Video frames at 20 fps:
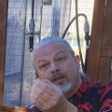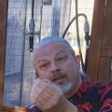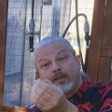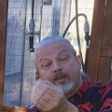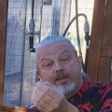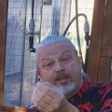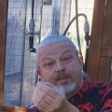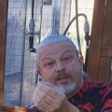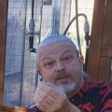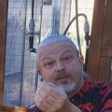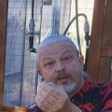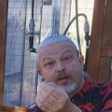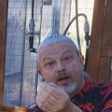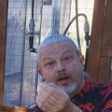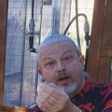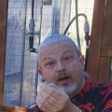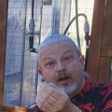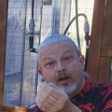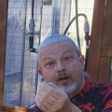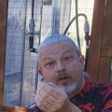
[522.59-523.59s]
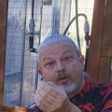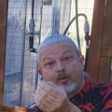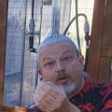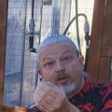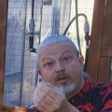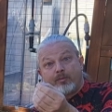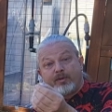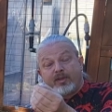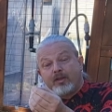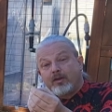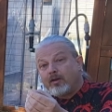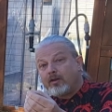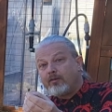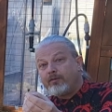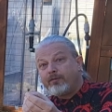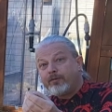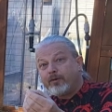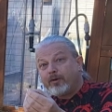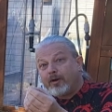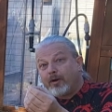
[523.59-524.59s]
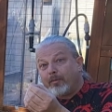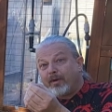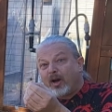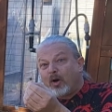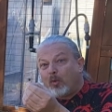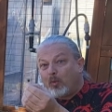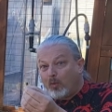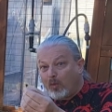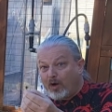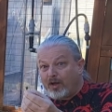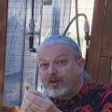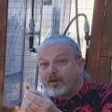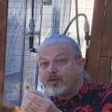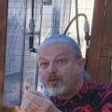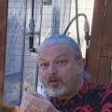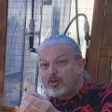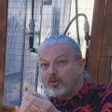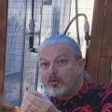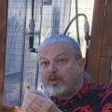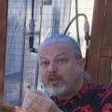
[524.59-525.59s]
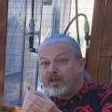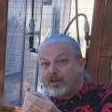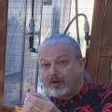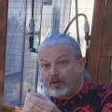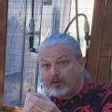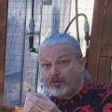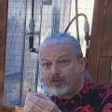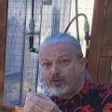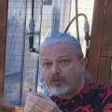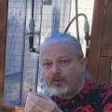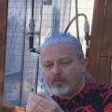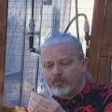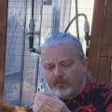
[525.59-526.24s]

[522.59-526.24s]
These are going to be good for about 1 or 2 years.